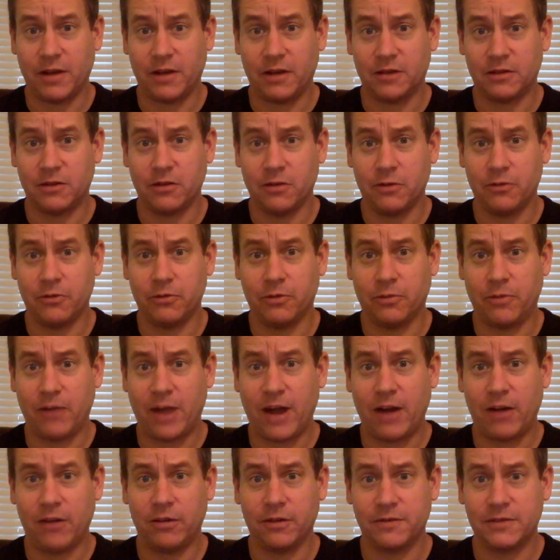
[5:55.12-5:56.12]
go through a
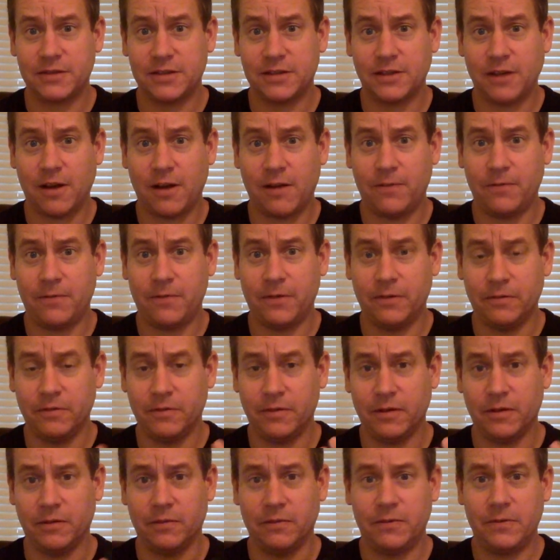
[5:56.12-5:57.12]
pile of stuff
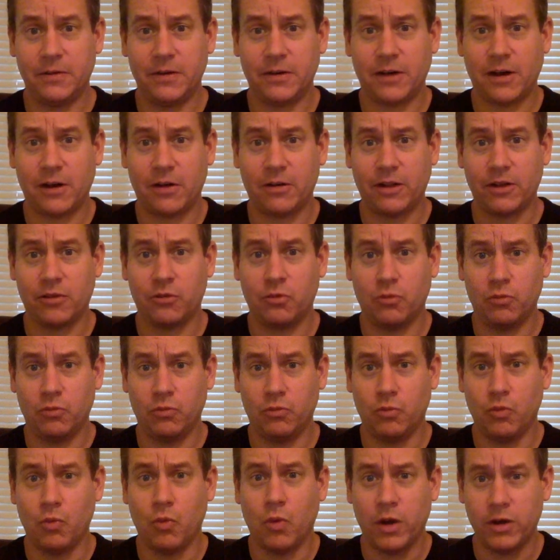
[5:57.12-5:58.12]
and figure out like
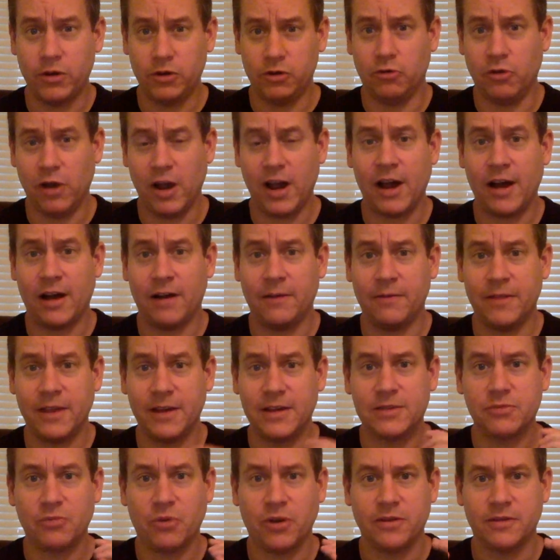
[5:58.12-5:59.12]
what you have. They
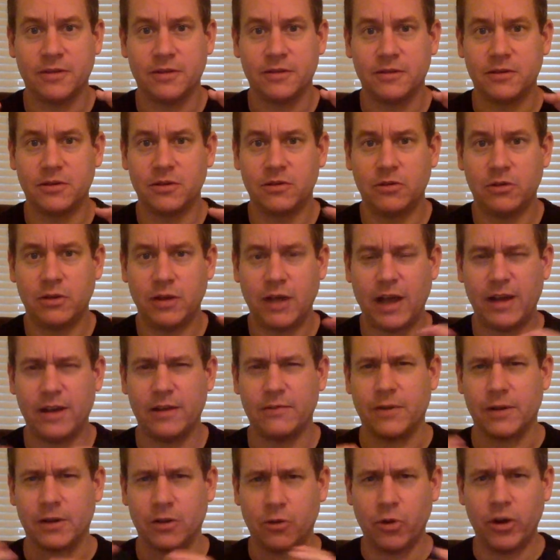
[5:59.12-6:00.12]
just want kind
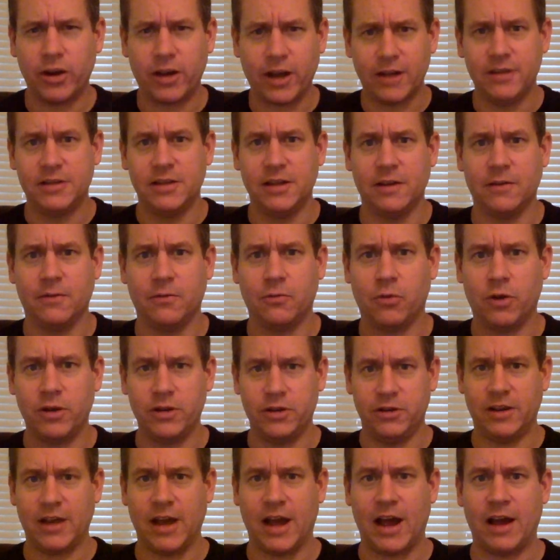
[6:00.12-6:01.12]
of a quick idea of
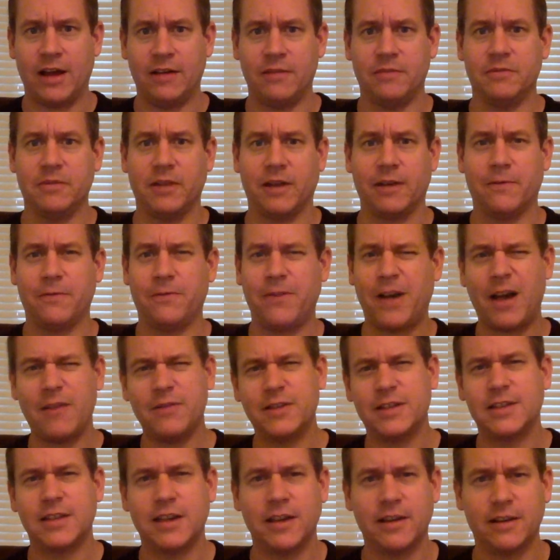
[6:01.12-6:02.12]
what you got. Like
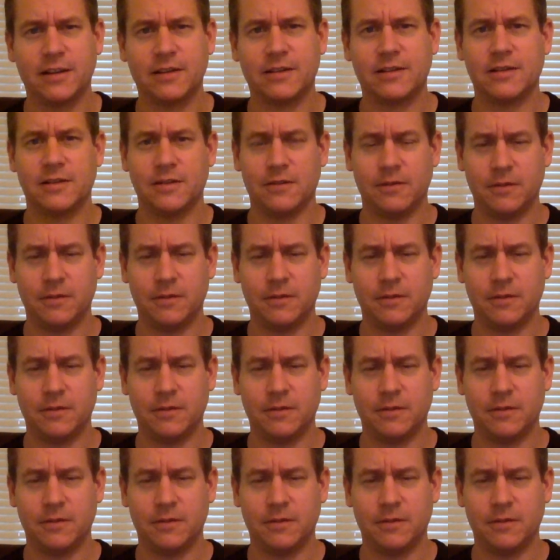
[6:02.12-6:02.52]
5 to 10